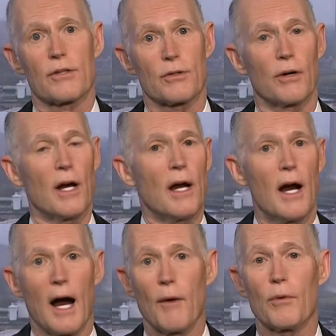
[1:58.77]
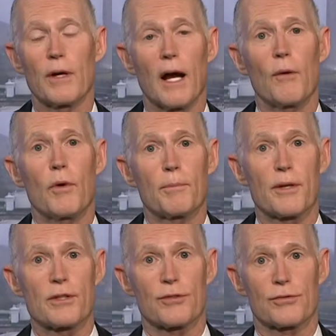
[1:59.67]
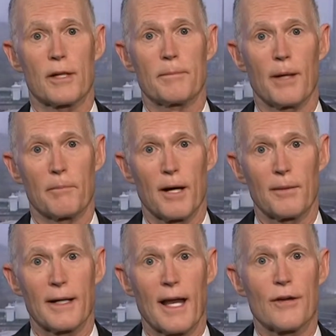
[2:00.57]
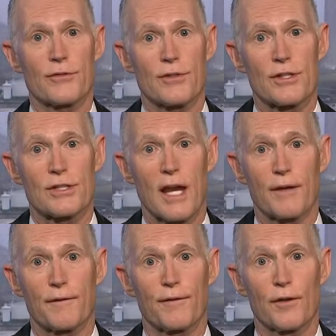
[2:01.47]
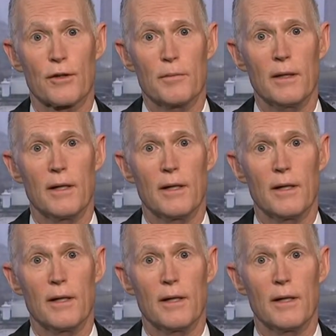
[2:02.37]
So I want President Trump and Bob Lighthizer to stand firm